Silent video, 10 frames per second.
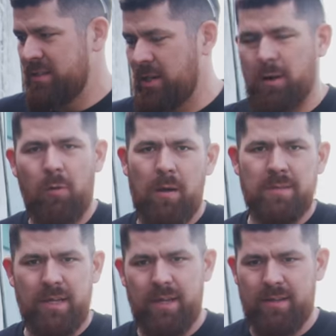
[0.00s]
Check out our
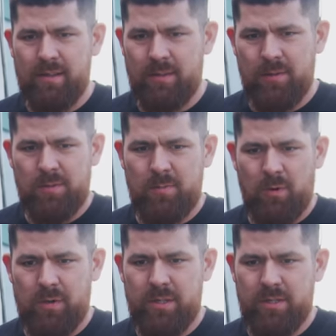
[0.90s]
website. There's
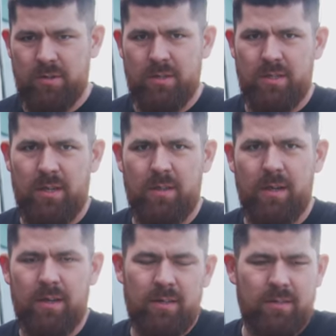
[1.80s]
more resources on there.